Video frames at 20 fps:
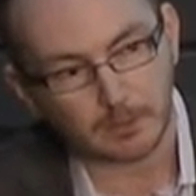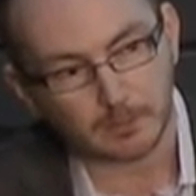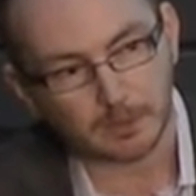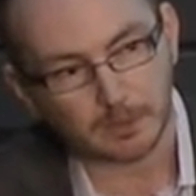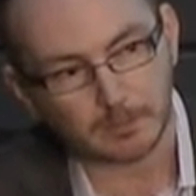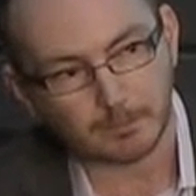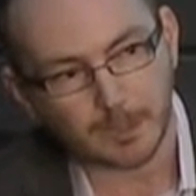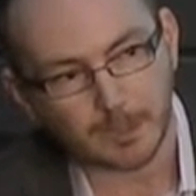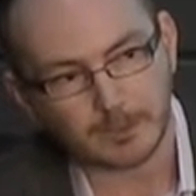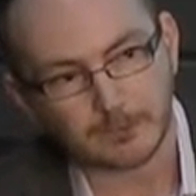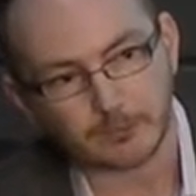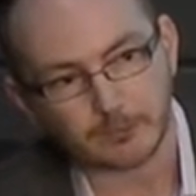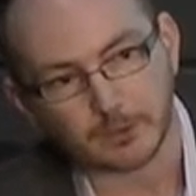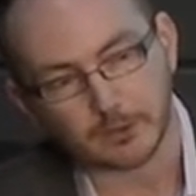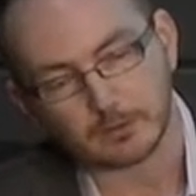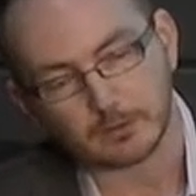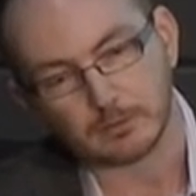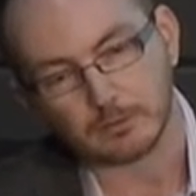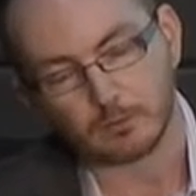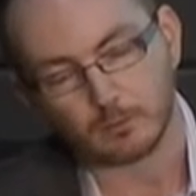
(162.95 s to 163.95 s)
But it means
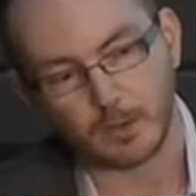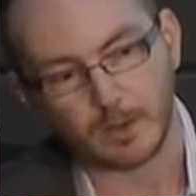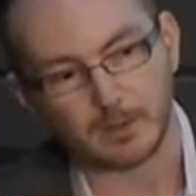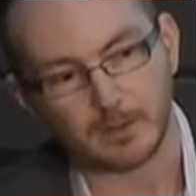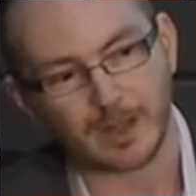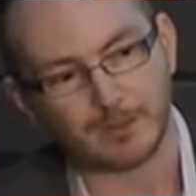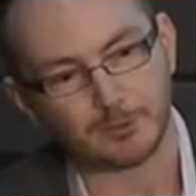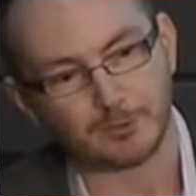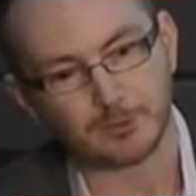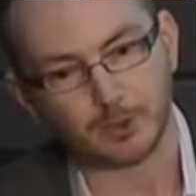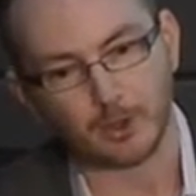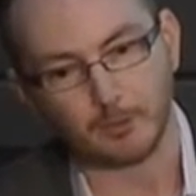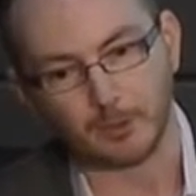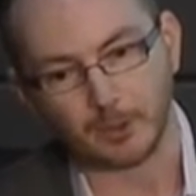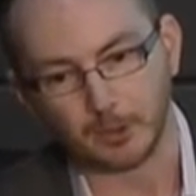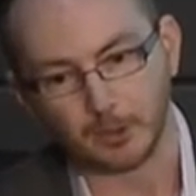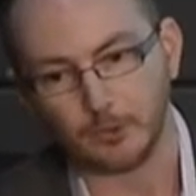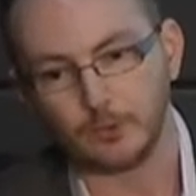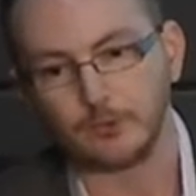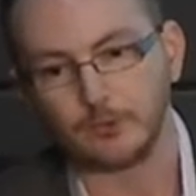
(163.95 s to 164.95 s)
that every time we
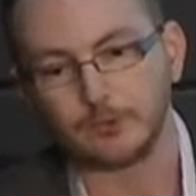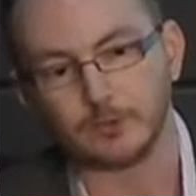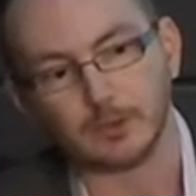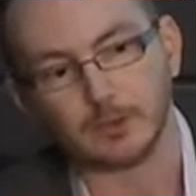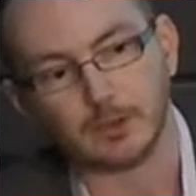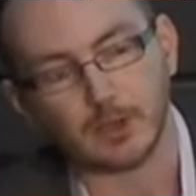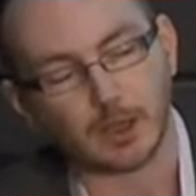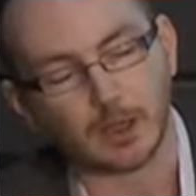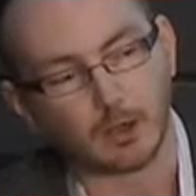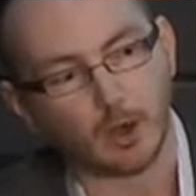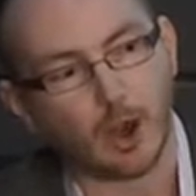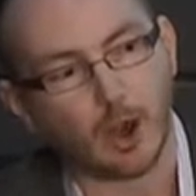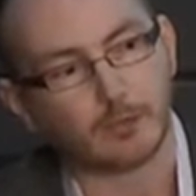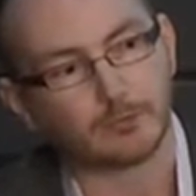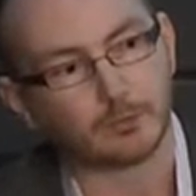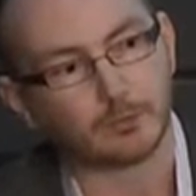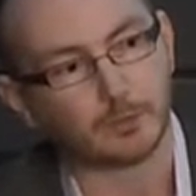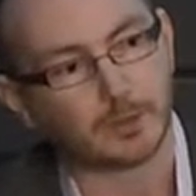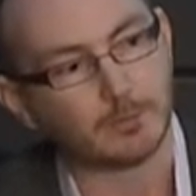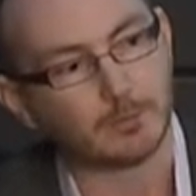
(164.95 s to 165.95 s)
lose a life
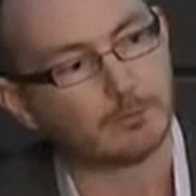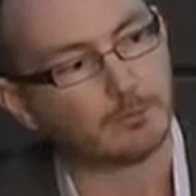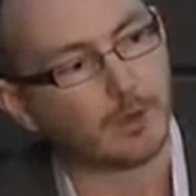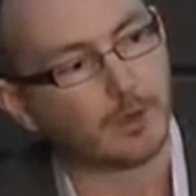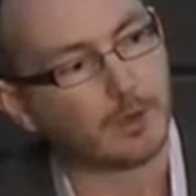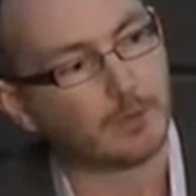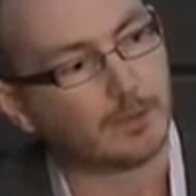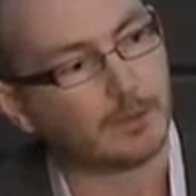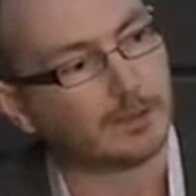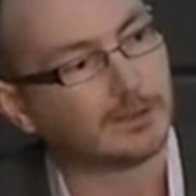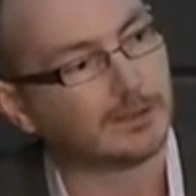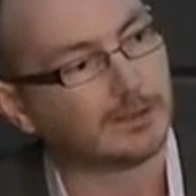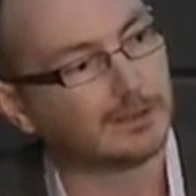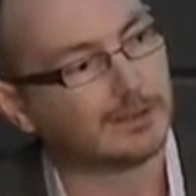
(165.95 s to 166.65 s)
from lymphoma,